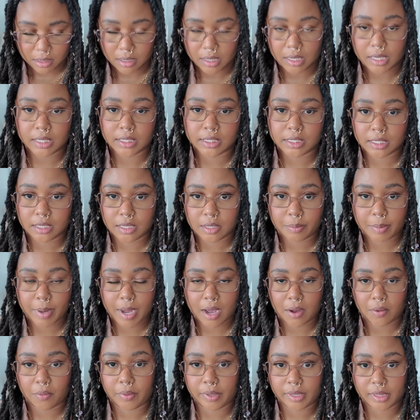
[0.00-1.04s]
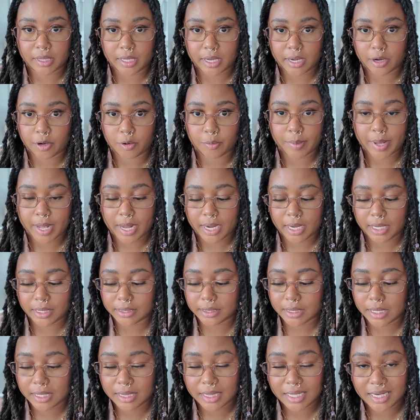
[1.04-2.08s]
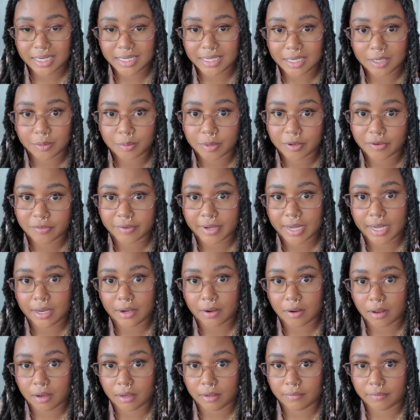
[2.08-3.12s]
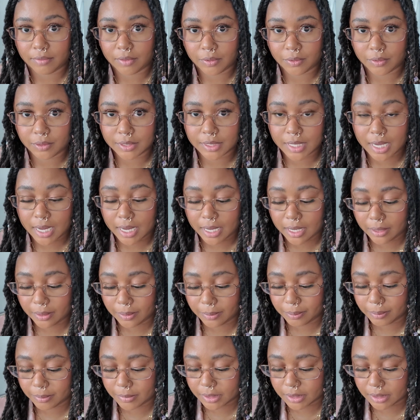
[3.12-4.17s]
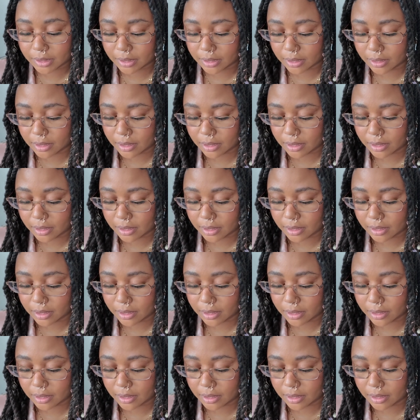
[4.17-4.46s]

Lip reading: into the pot with the aromatics. And they did provide all of those items.